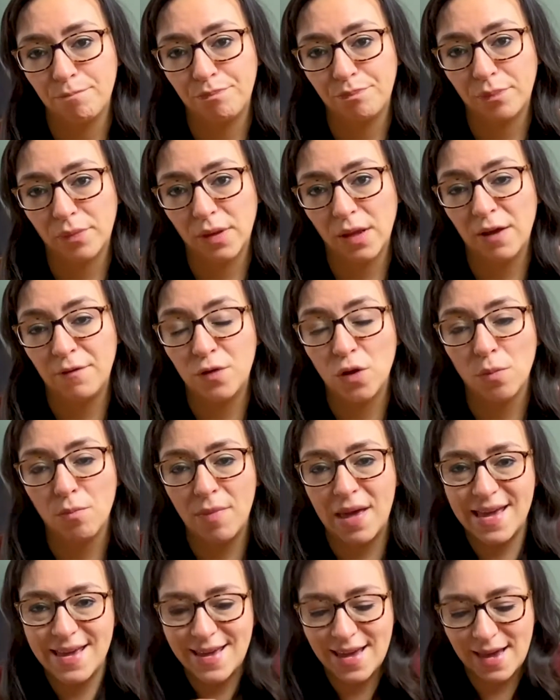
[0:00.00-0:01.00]
if you're
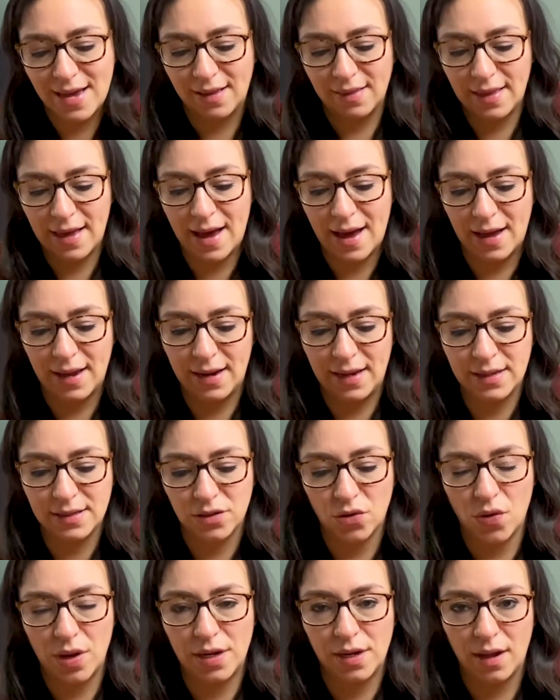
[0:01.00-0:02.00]
making that, it's
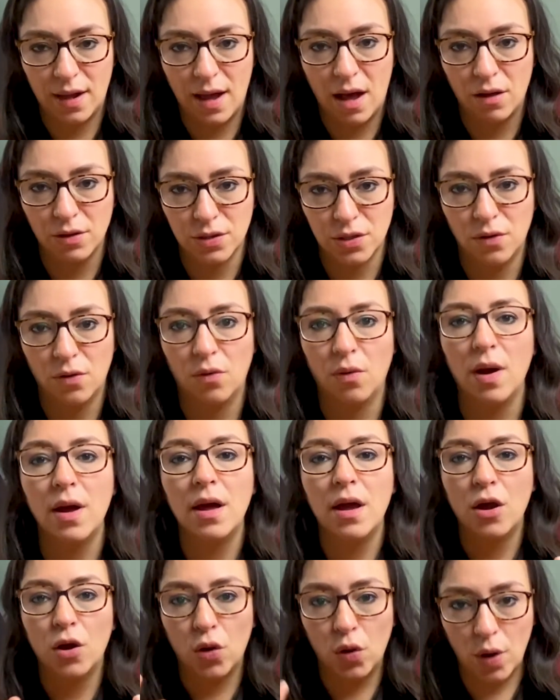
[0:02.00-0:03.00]
going to also
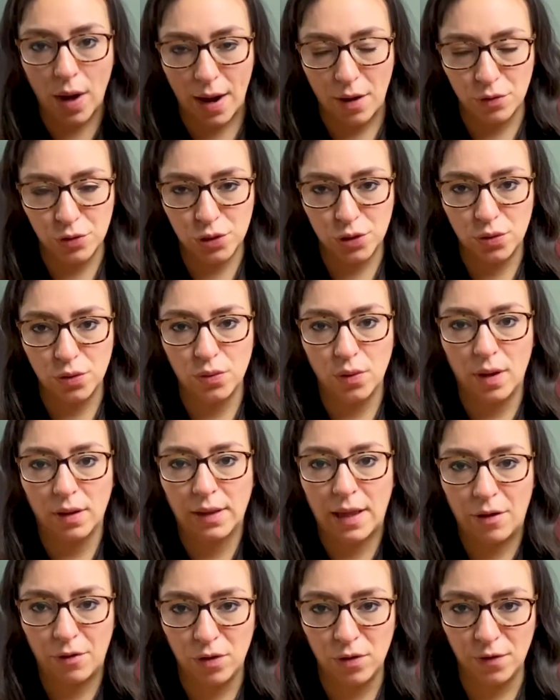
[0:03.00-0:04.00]
ground you,
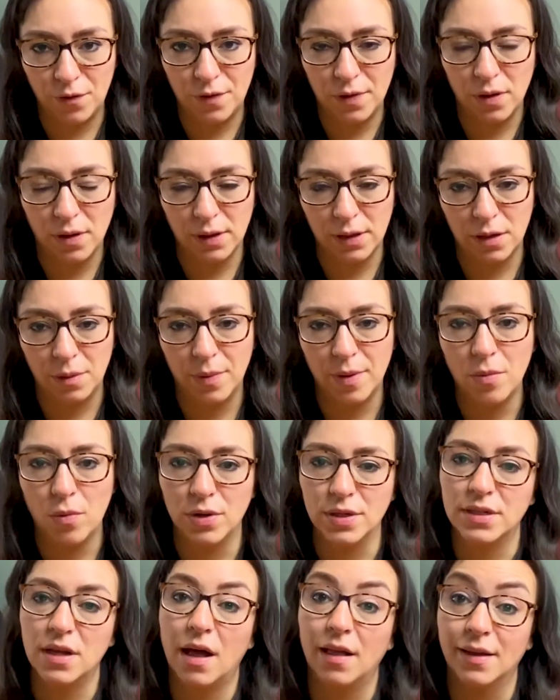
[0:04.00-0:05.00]
allow you to feel a little bit
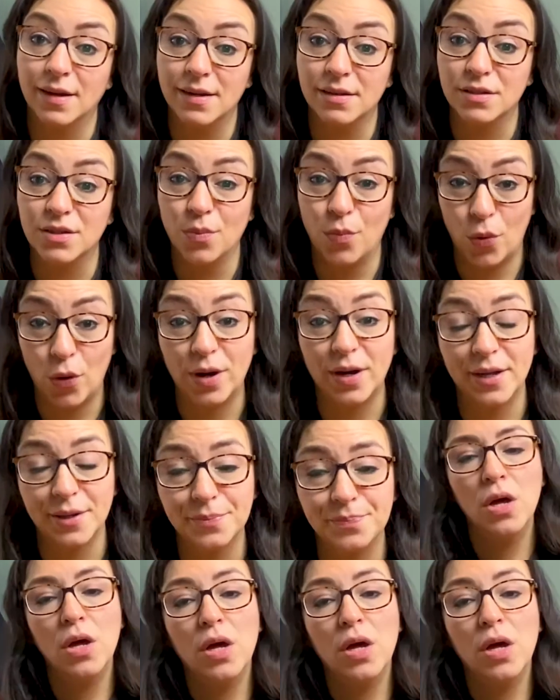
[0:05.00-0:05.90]
more solid and supported.